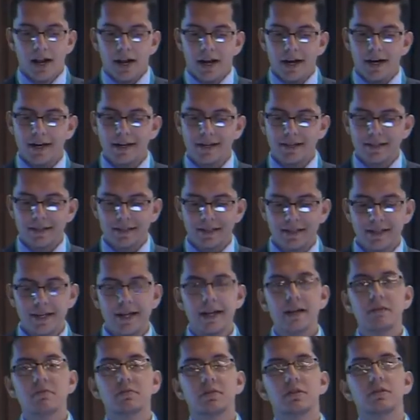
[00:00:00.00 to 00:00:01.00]
it
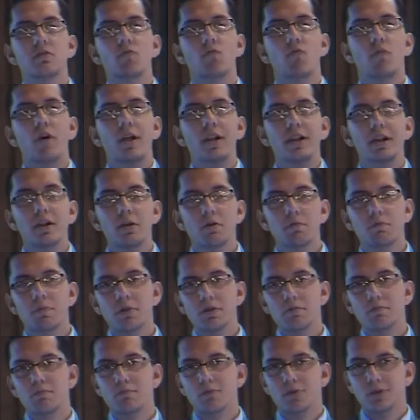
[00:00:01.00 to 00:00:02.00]
saves the
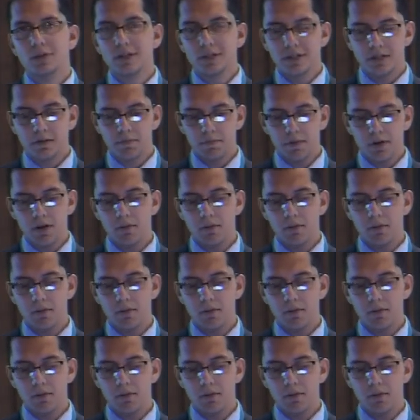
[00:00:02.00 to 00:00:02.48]
valuable municipal